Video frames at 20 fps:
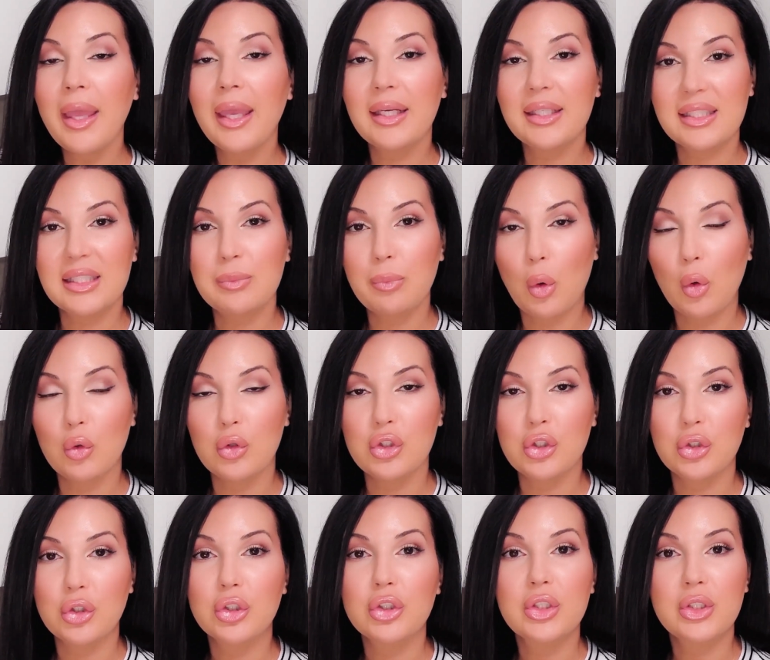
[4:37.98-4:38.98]

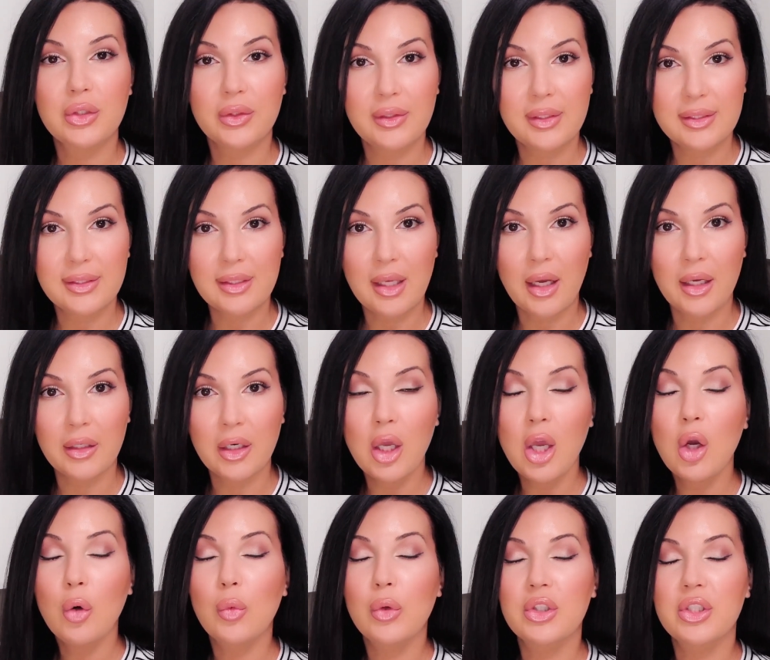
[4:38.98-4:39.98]
exposure to the sun,
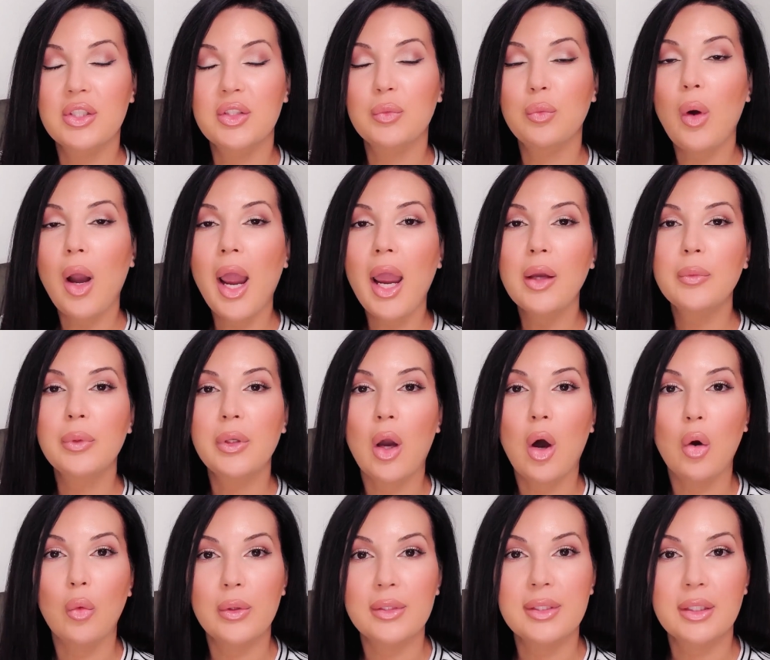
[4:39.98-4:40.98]
which is why we
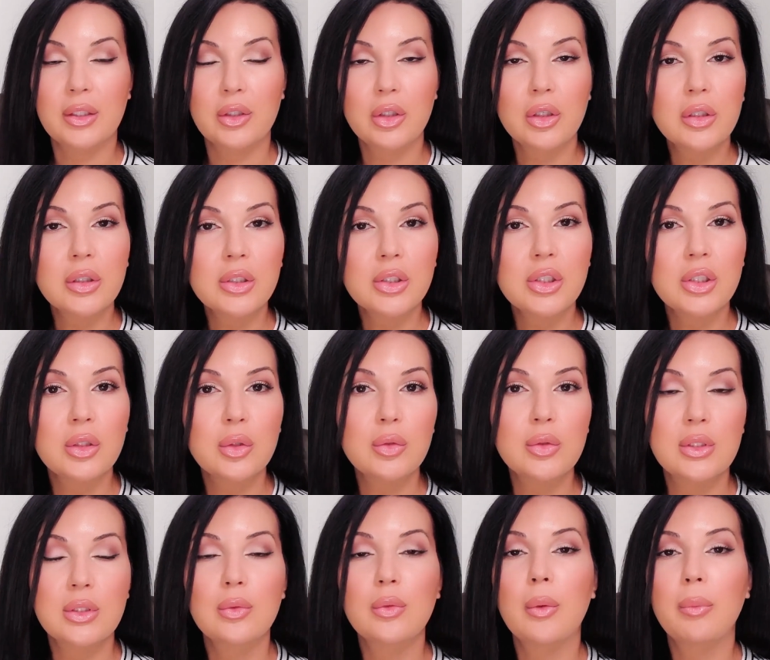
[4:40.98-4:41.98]
always encourage
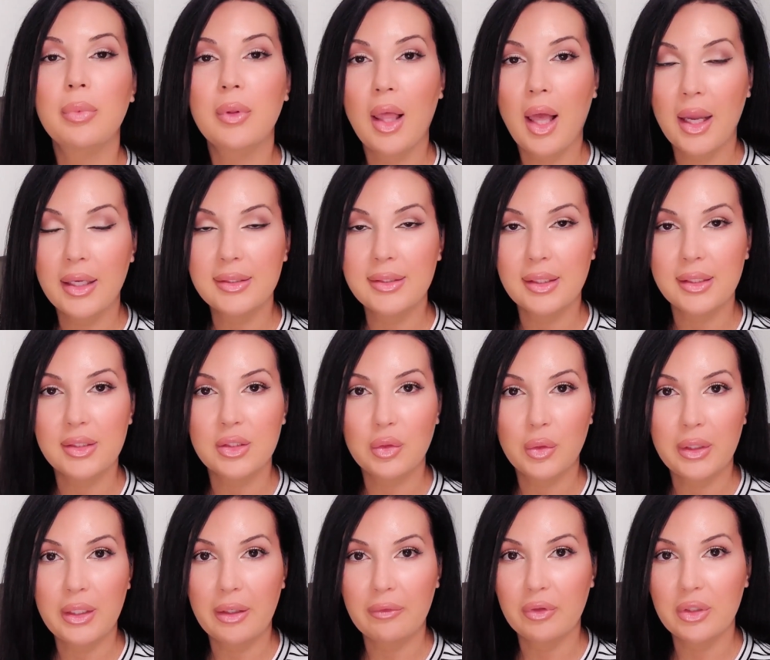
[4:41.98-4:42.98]
you to apply
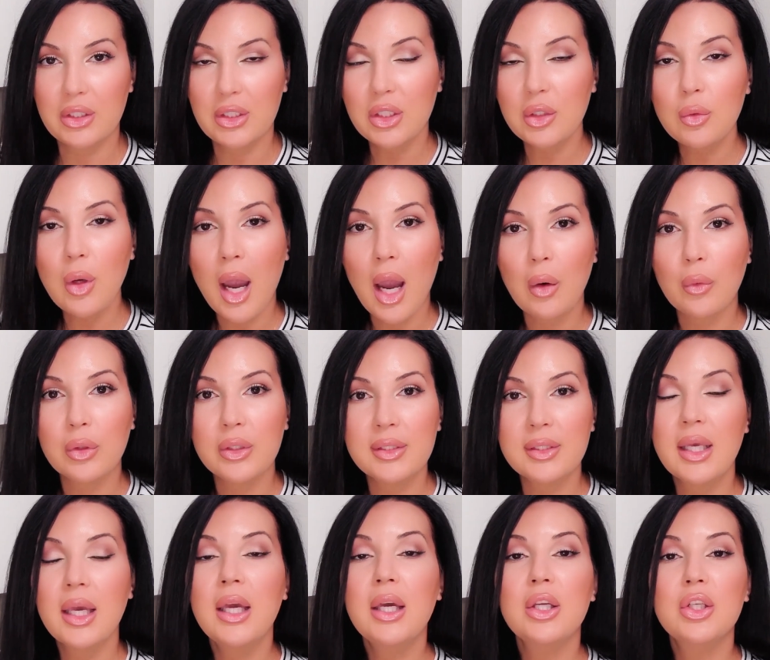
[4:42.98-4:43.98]
sunscreen every 2
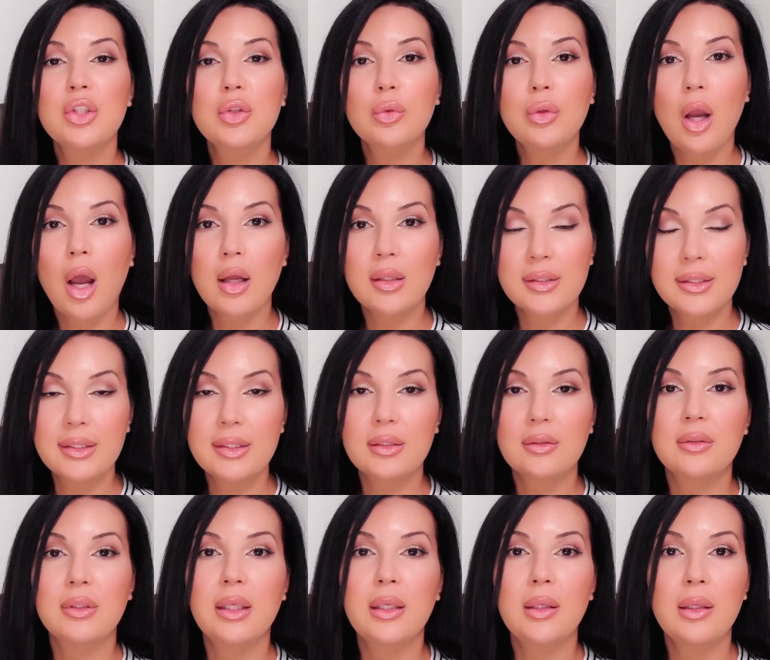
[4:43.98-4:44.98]
hours to
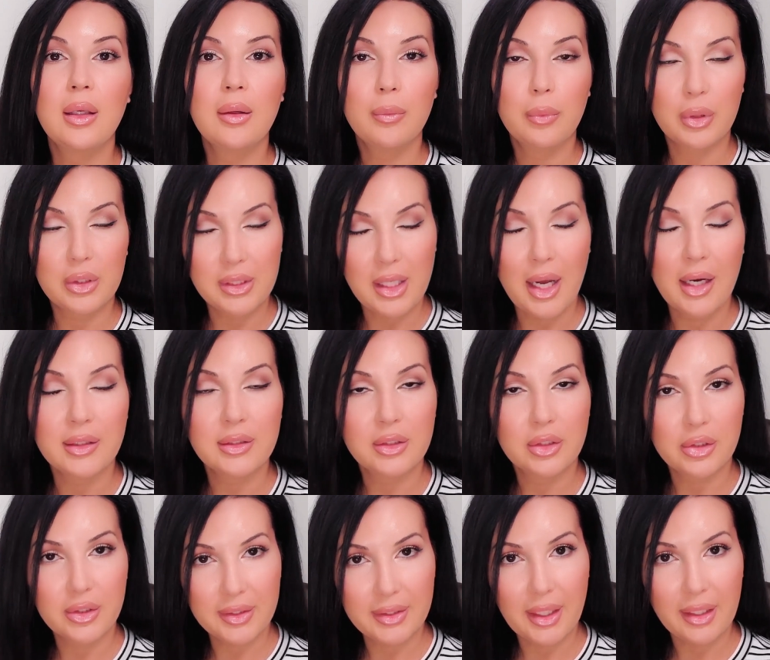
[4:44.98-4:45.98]
constantly protect
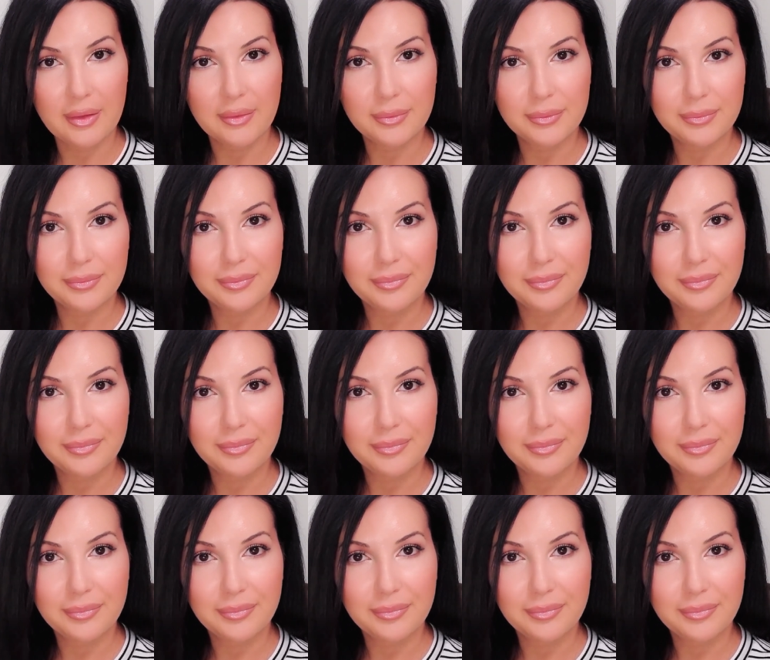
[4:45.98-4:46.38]
your skin.